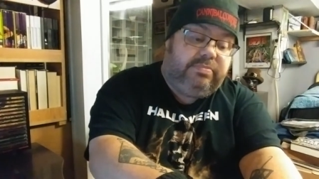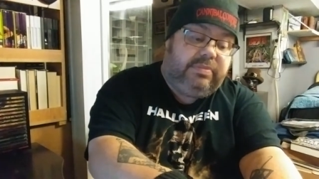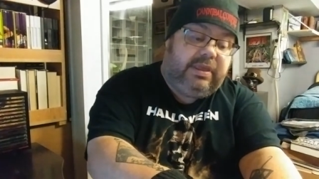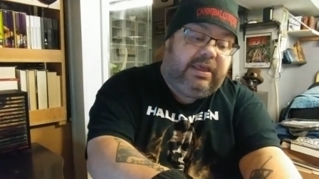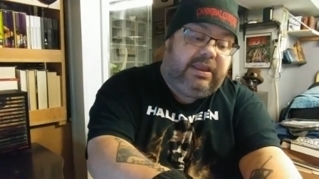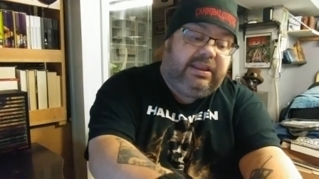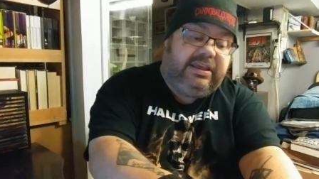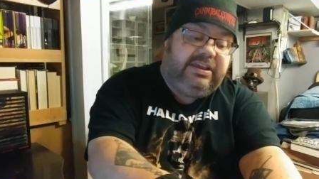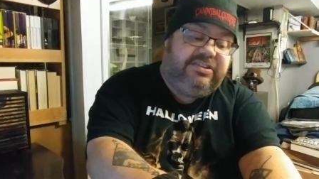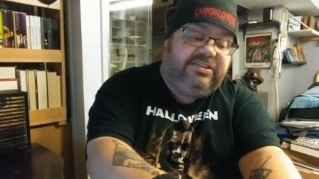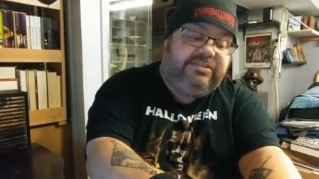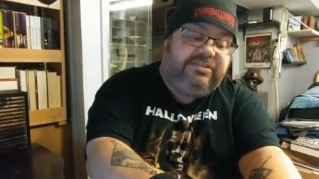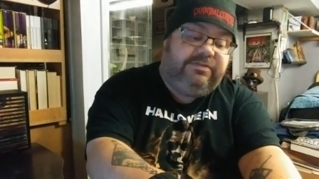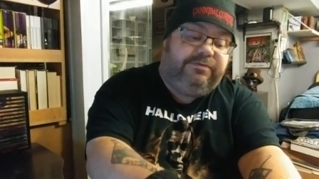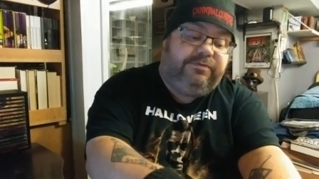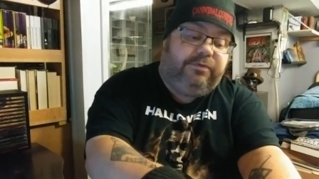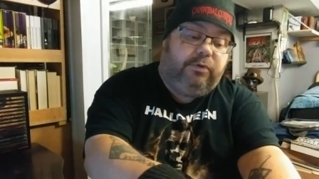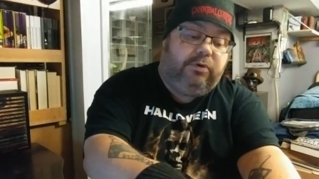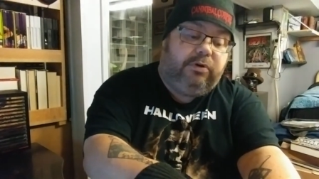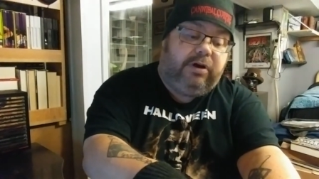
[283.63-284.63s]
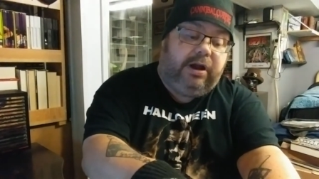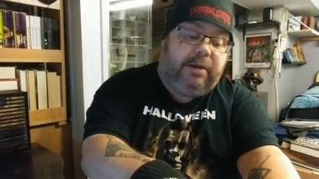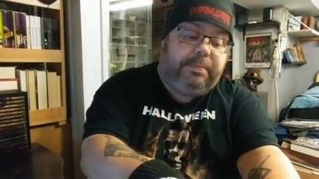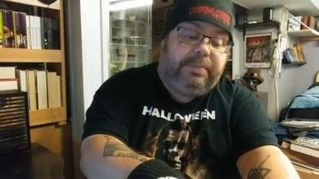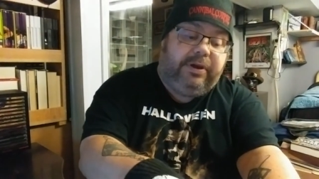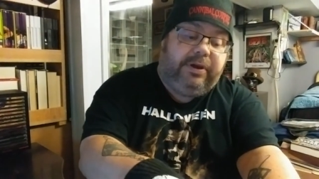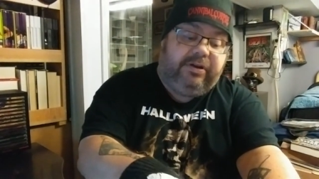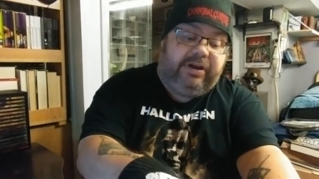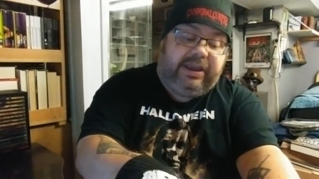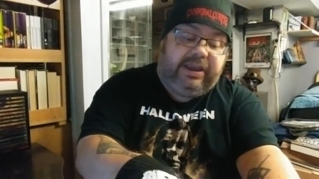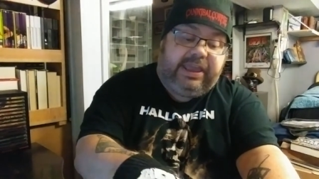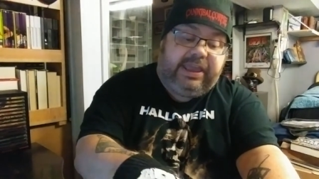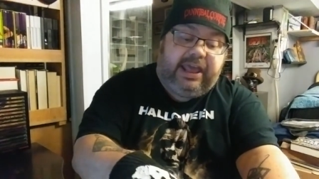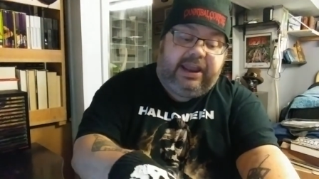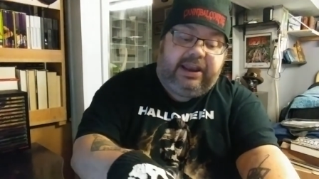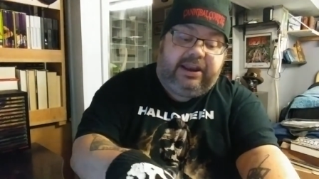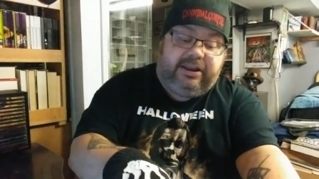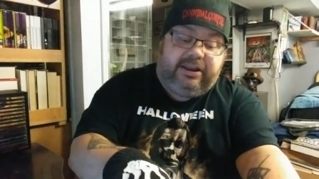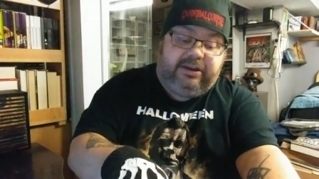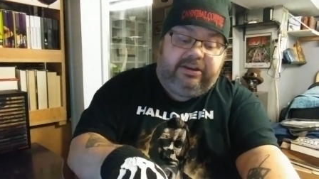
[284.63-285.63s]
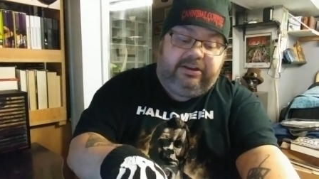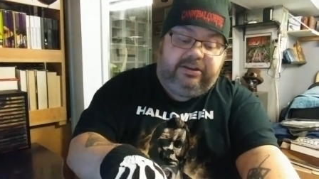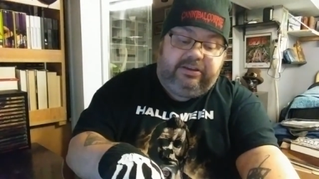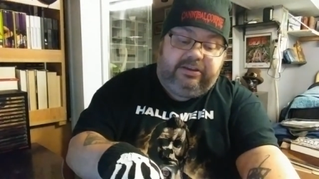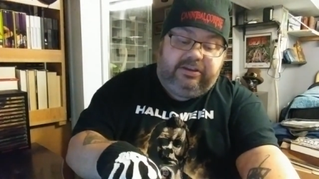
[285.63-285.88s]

at least for up here in Canada,